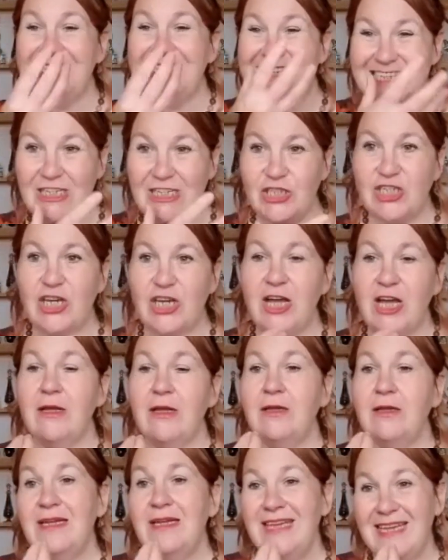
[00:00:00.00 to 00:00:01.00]
teacher
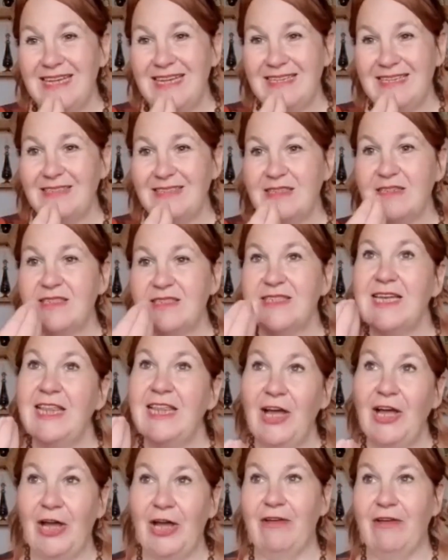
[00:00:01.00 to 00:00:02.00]
is
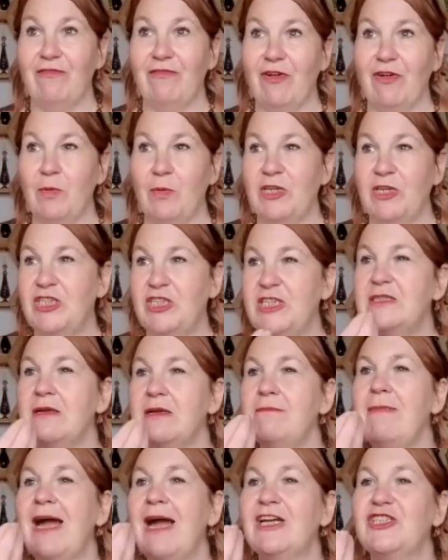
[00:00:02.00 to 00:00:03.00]
saliva, which is
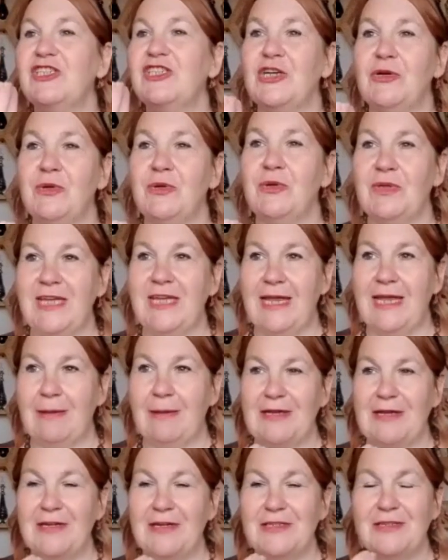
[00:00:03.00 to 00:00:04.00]
a magical thing
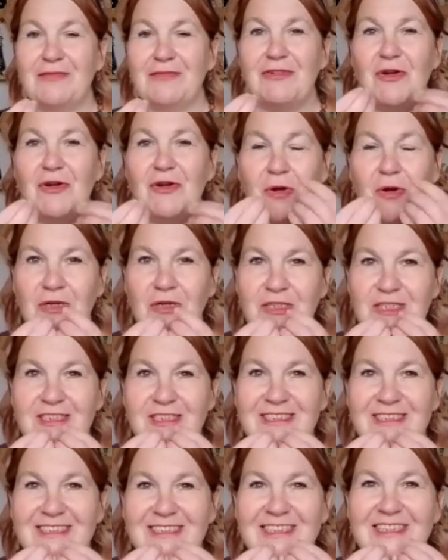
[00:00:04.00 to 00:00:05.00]
because, of
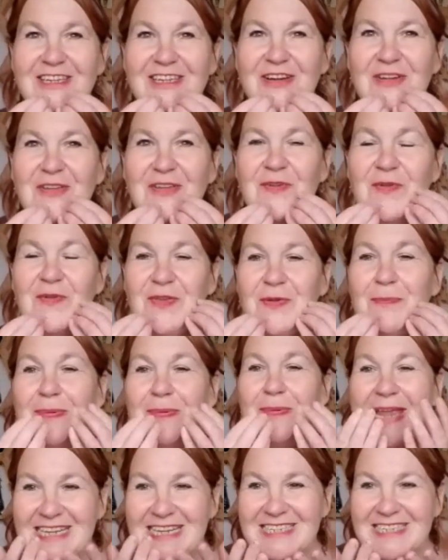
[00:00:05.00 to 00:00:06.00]
course, you
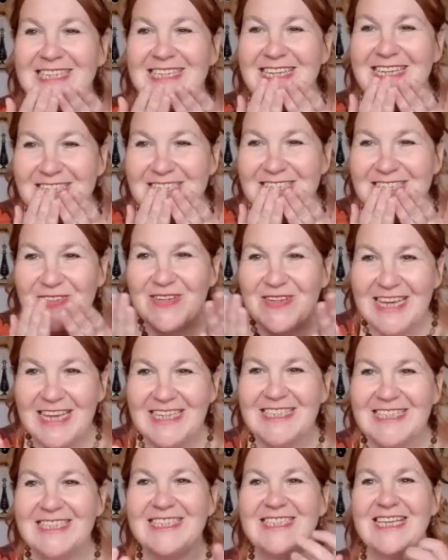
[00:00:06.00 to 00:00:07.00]
bless things, you
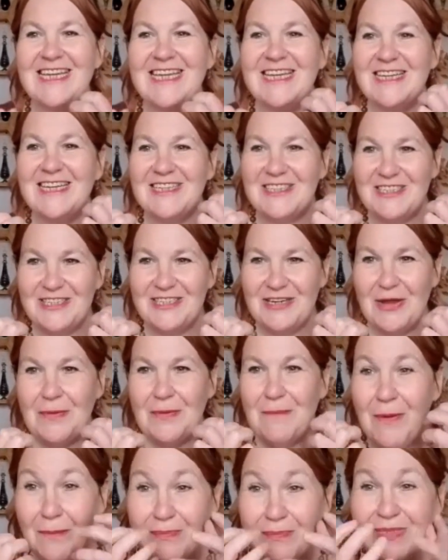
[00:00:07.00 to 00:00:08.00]
kiss things,
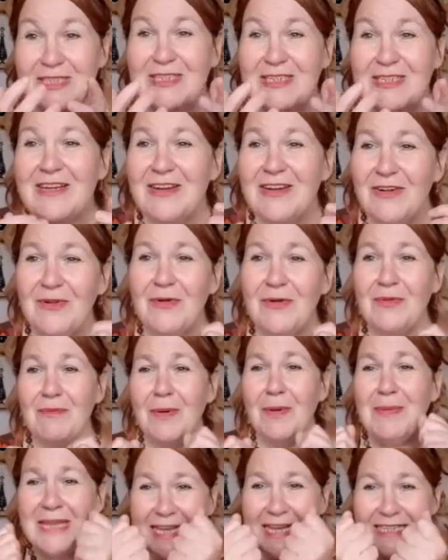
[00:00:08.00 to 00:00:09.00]

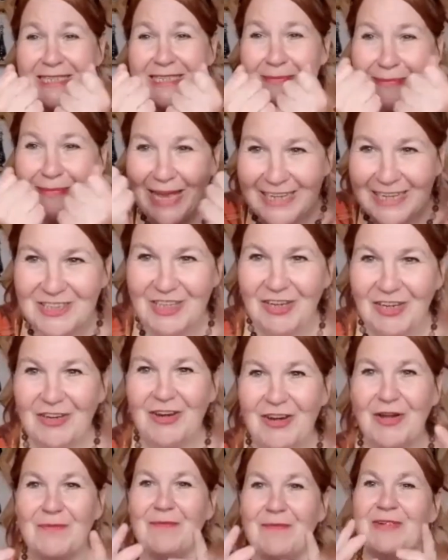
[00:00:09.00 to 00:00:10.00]
mommy kiss it better.
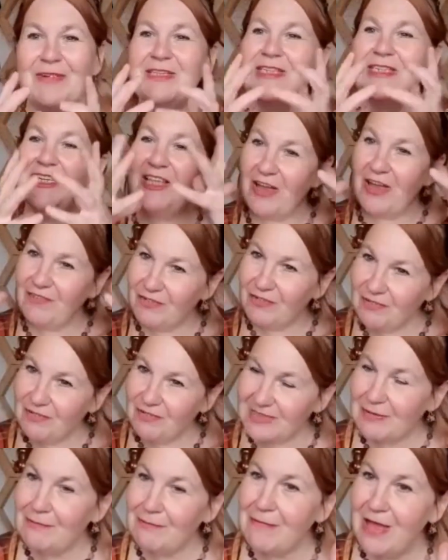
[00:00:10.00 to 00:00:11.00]
Saliva
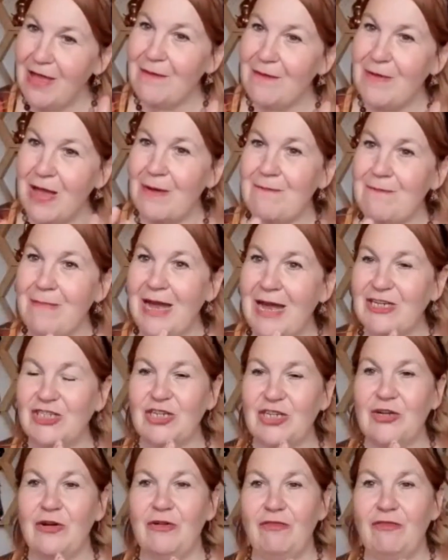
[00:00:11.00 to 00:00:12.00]
is a
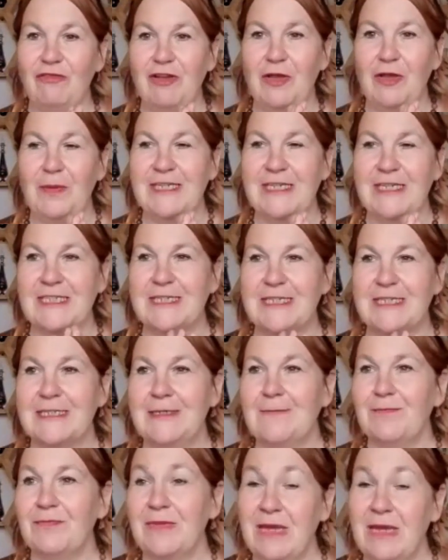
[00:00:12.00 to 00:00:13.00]
magical fluid,
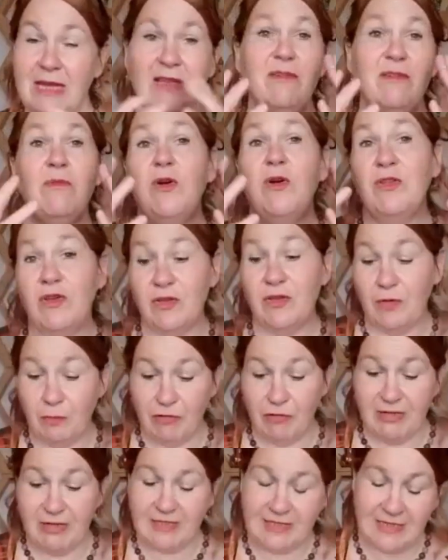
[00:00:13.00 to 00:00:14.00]
and one that the
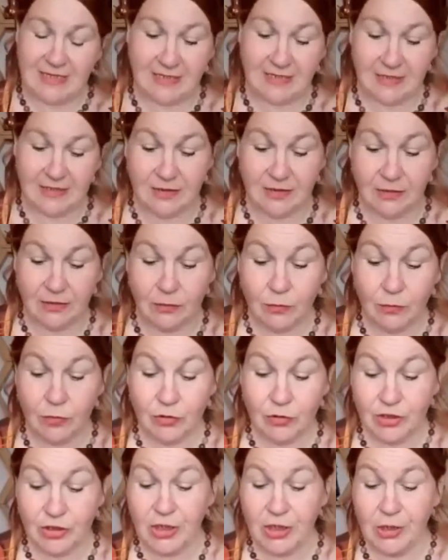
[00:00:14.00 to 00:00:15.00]
priestesses
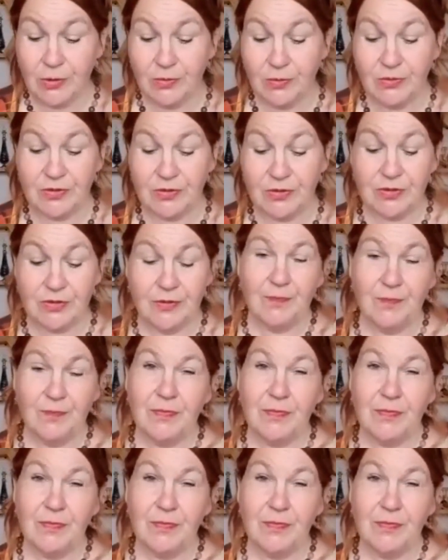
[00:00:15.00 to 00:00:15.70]
would use.